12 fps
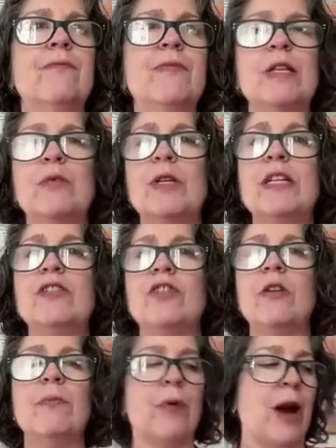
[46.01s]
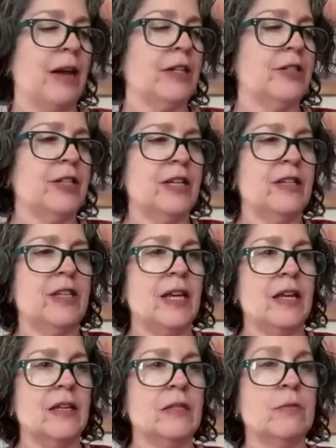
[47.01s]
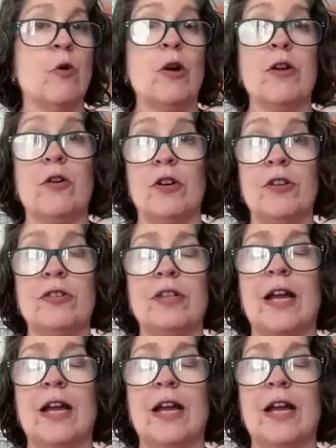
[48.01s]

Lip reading: that's when I started practicing things more in earnest.